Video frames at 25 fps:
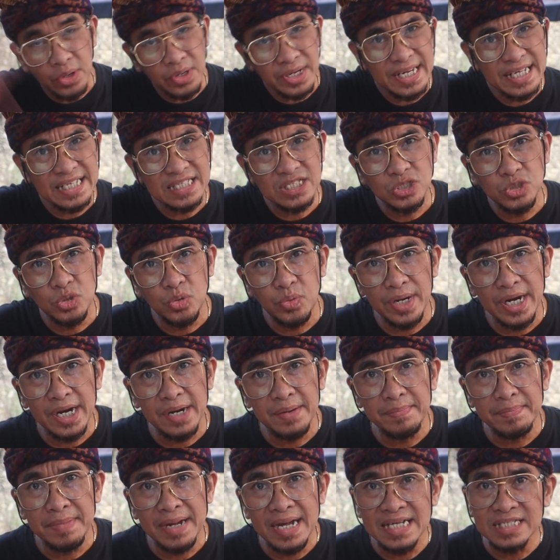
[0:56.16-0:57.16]
need to
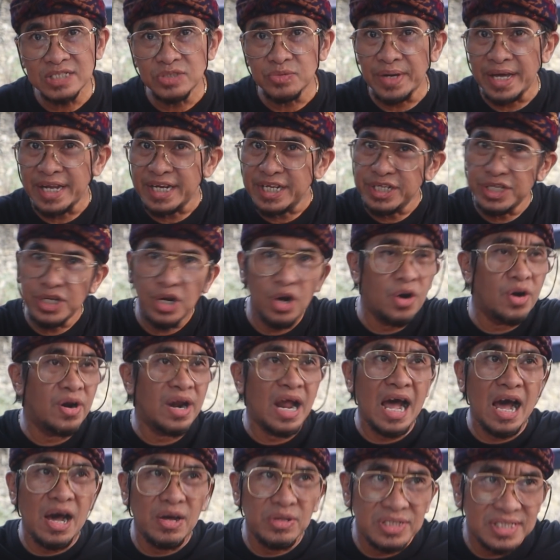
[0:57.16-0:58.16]
wear mask when you're
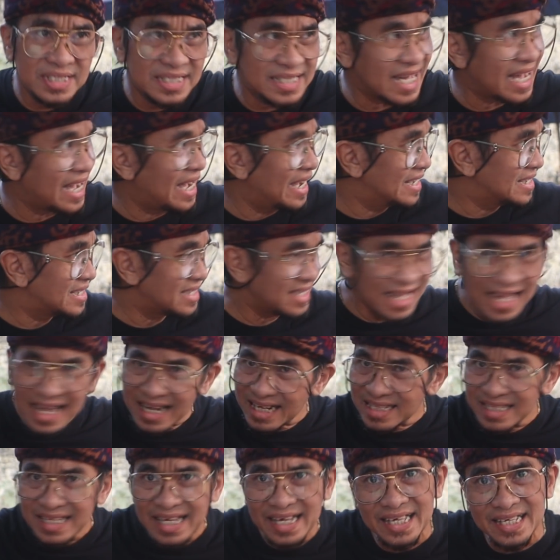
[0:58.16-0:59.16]
outside,
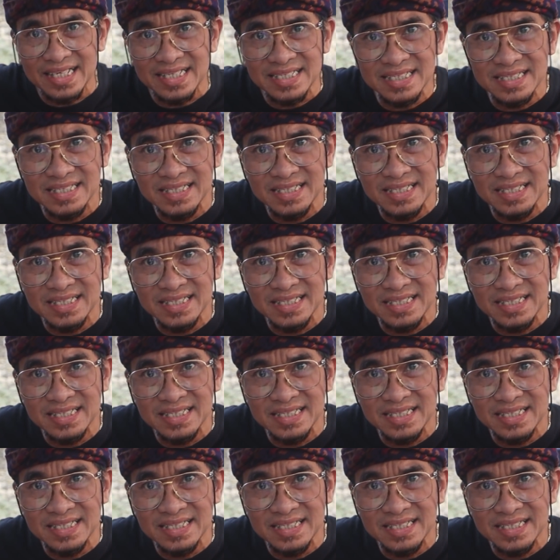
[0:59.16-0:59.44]
like this,